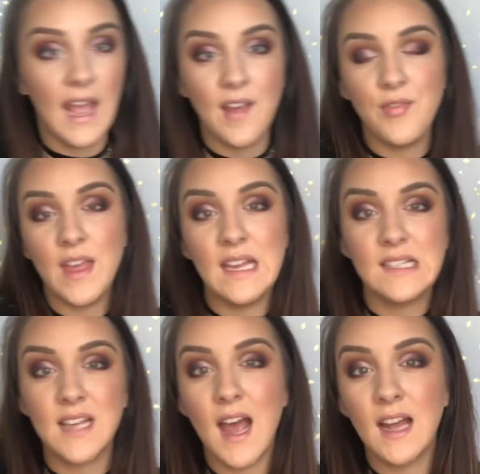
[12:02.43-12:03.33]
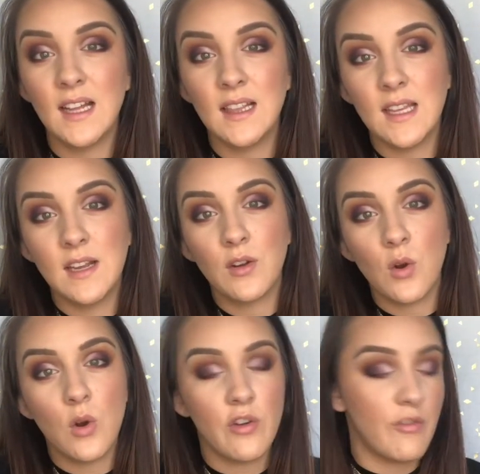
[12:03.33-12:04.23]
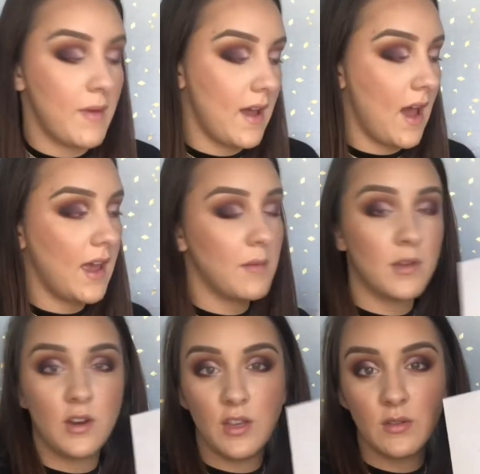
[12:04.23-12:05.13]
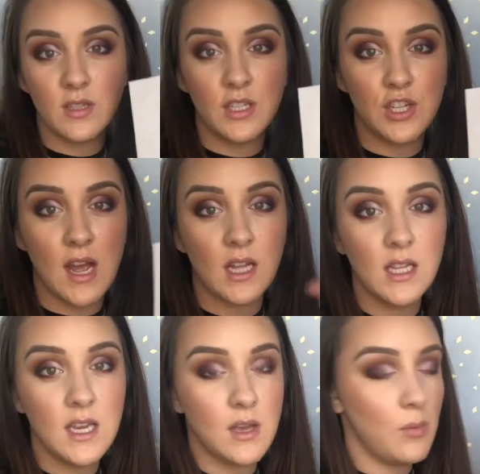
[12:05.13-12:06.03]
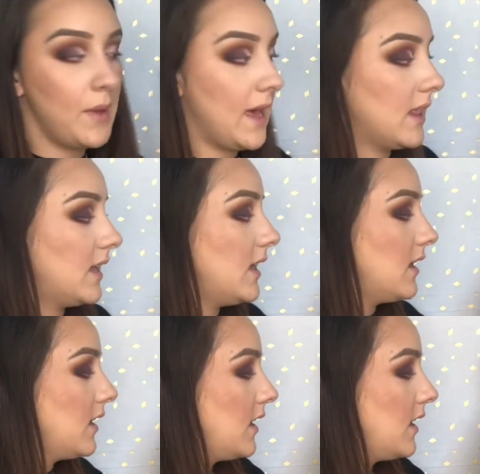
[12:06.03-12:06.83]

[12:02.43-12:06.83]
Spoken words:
And then to highlight the inner corner of my eye, I'm gonna use the Jaclyn Hill palette,